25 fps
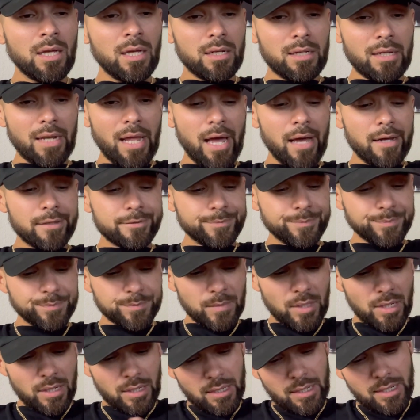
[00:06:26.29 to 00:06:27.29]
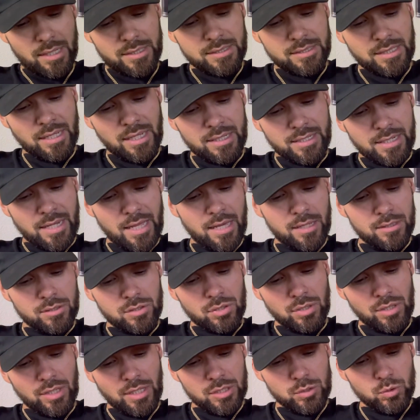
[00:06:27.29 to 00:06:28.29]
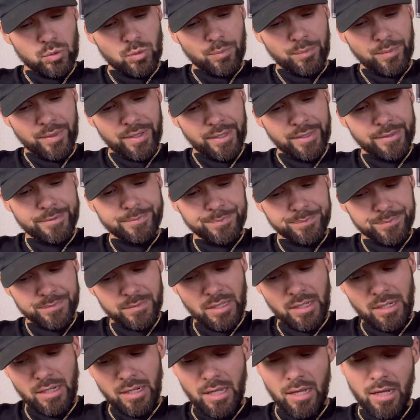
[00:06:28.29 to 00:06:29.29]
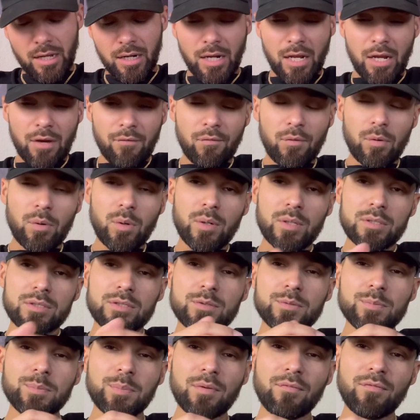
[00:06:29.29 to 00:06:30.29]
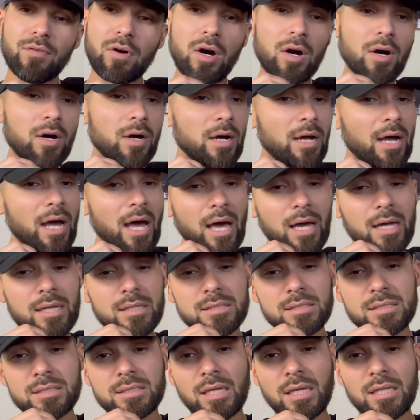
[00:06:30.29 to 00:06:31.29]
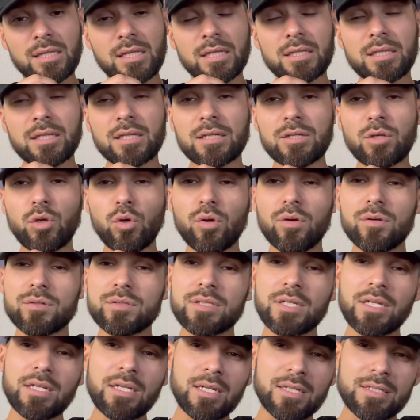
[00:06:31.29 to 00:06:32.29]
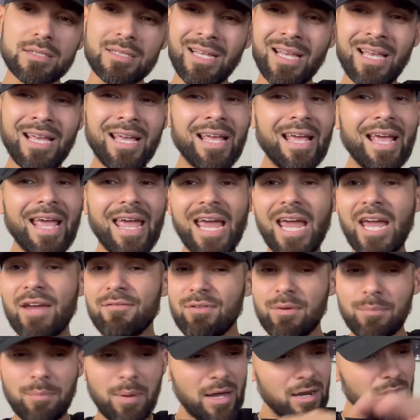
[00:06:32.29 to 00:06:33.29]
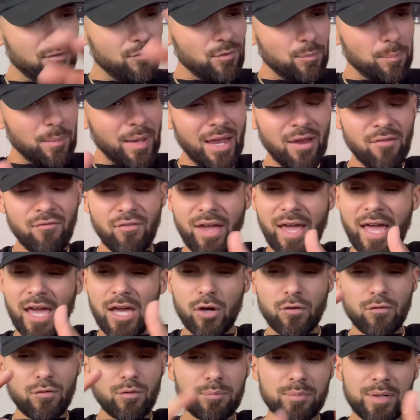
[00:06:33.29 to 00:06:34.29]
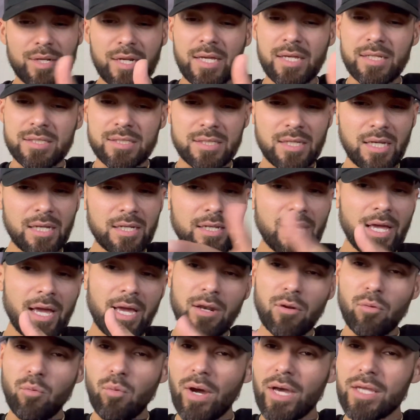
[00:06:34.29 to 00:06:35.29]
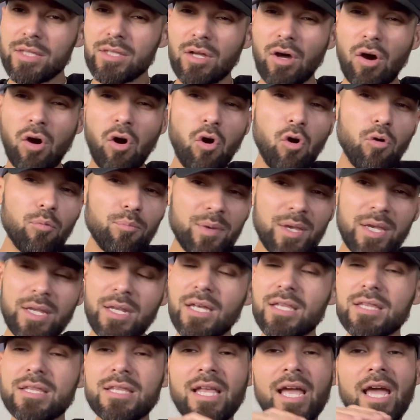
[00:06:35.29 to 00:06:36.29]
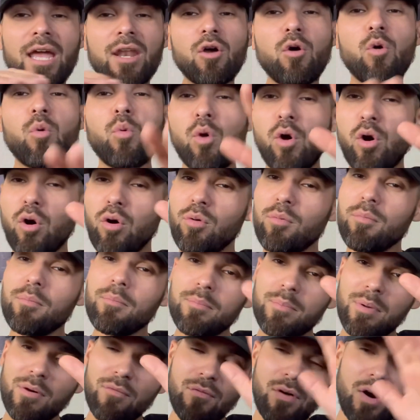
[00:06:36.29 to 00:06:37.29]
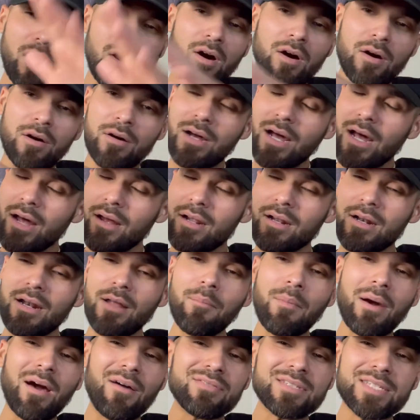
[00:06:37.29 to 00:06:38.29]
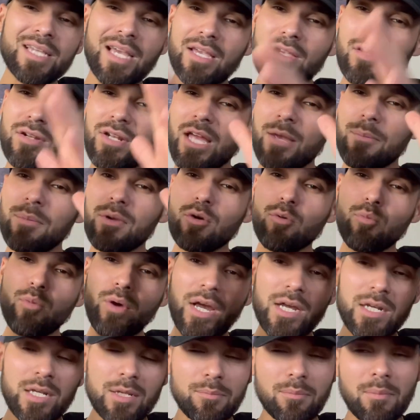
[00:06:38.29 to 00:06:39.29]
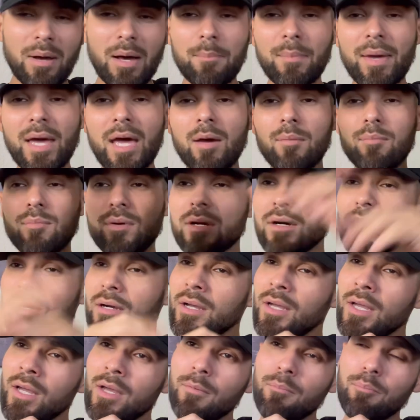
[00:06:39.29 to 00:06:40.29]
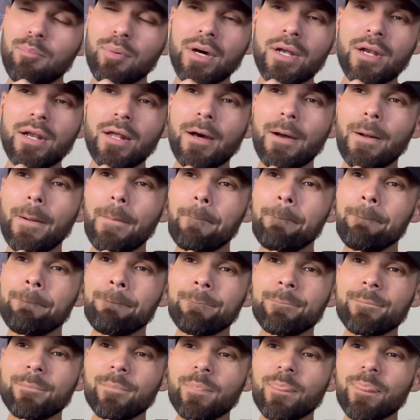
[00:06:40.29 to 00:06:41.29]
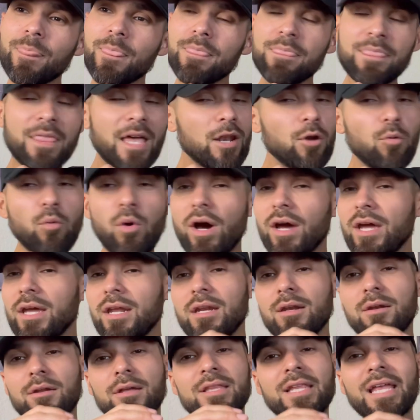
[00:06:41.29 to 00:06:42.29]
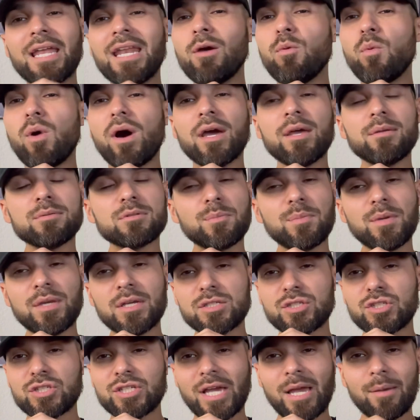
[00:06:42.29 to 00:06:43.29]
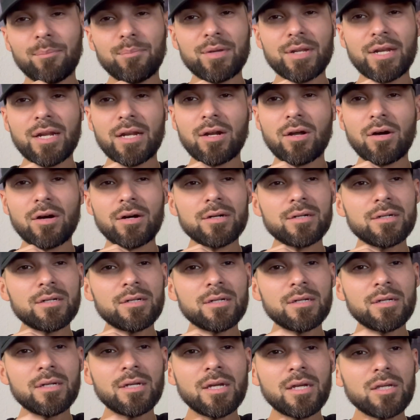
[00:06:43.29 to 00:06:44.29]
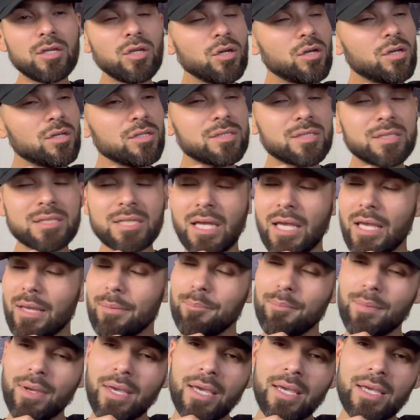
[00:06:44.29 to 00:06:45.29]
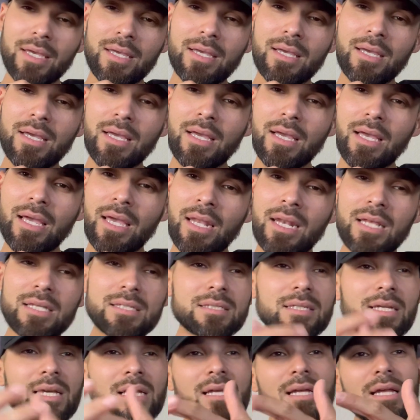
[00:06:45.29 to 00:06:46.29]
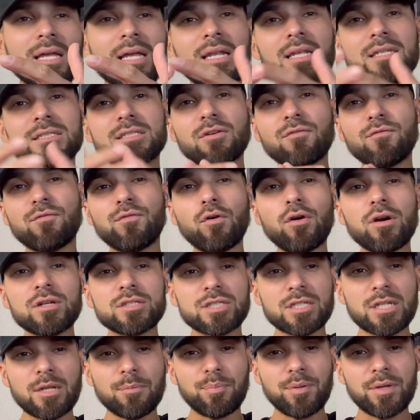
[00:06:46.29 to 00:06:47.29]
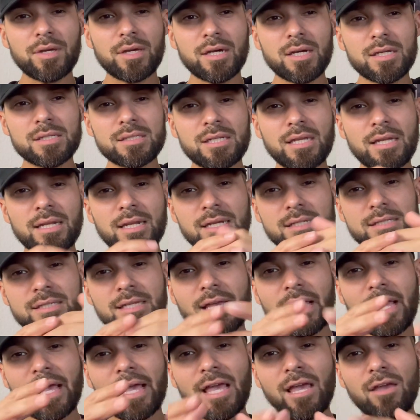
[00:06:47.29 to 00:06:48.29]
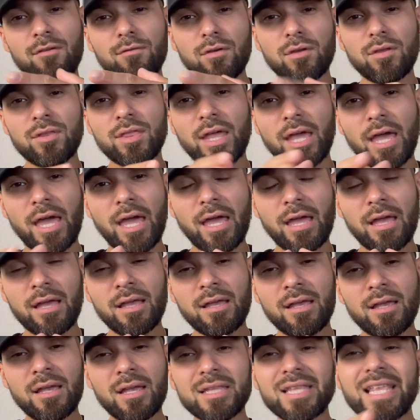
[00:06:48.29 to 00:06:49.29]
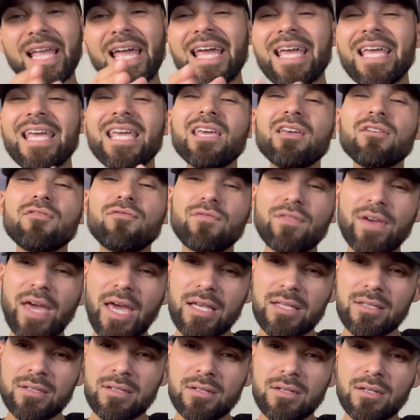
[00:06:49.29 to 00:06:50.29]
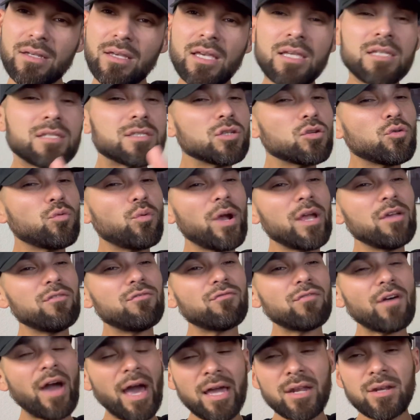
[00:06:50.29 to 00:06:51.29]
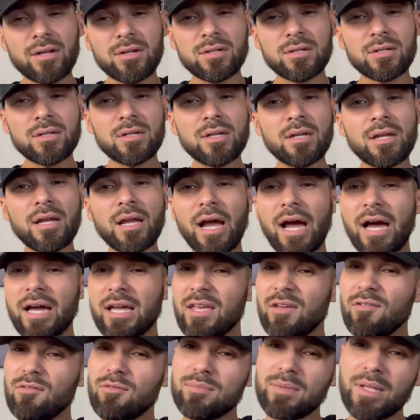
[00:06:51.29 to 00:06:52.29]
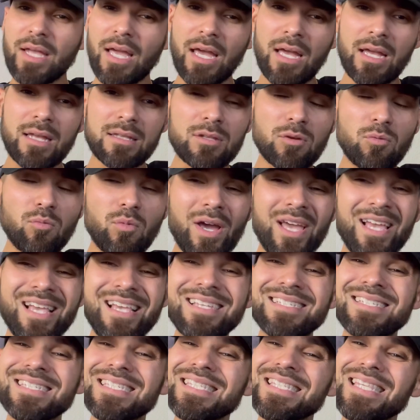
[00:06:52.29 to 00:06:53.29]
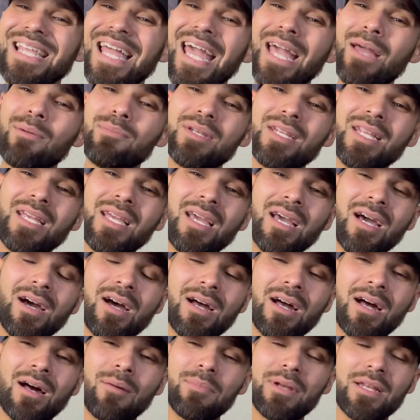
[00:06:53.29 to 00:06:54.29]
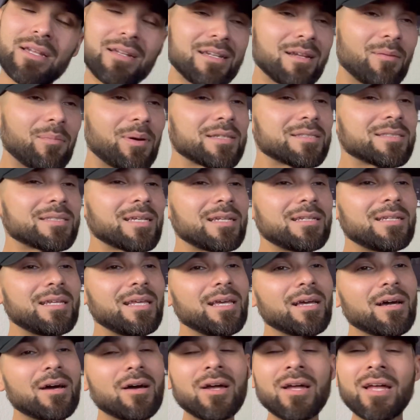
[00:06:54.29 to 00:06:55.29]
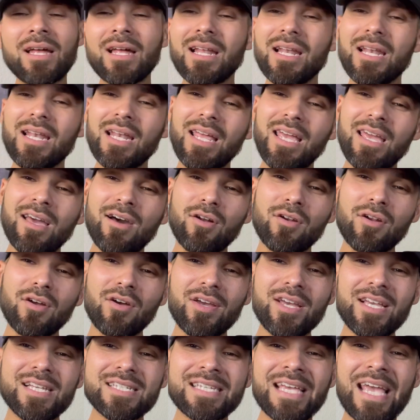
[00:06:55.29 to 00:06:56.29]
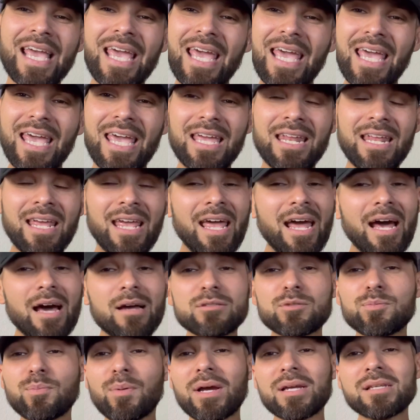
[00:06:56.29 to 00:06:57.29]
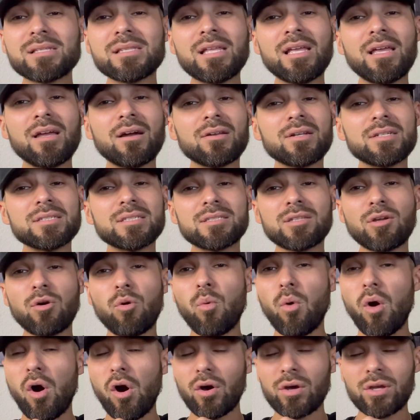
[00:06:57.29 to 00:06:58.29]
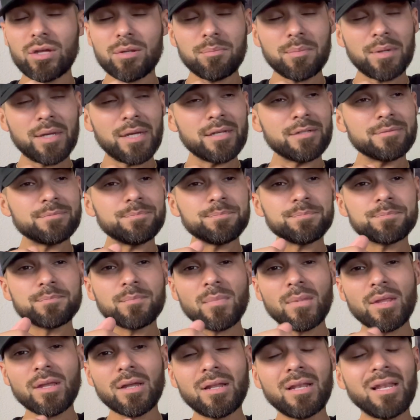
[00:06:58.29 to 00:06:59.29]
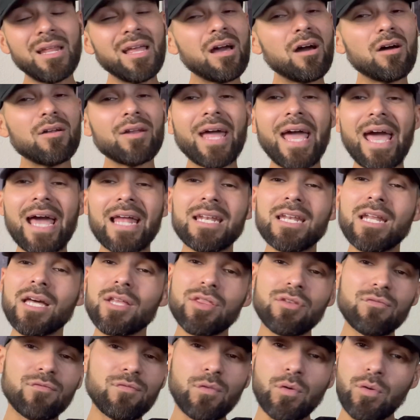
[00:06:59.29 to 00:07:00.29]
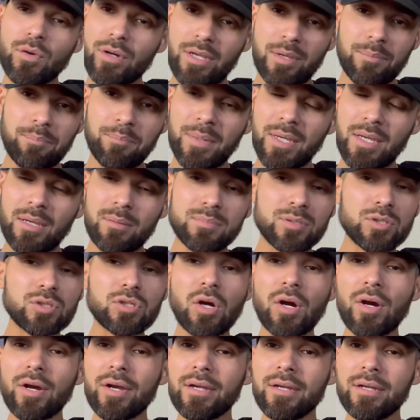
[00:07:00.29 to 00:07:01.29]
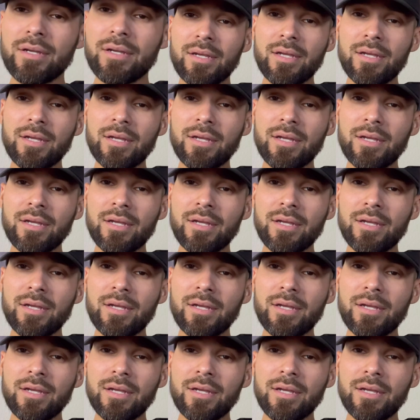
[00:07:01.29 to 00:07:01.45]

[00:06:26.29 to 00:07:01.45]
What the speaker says: Now, let's get down to this one, man. Leon Edwards versus Bivol. I could see that the UFC does everybody from every angle, from DC, Dana White, the whole media. They don't want Bivol. Am I saying your name incorrectly? My bad, bro. But they don't want him. They didn't want him to be a champion at all. You could see it, man. And it's unfortunate because he doesn't give you that it factor. He's a great fighter. I give him that. The way he slammed Leon on his head. I'm surprised Leon is still walking, man. Leon had nothing for him, man. I'm sorry.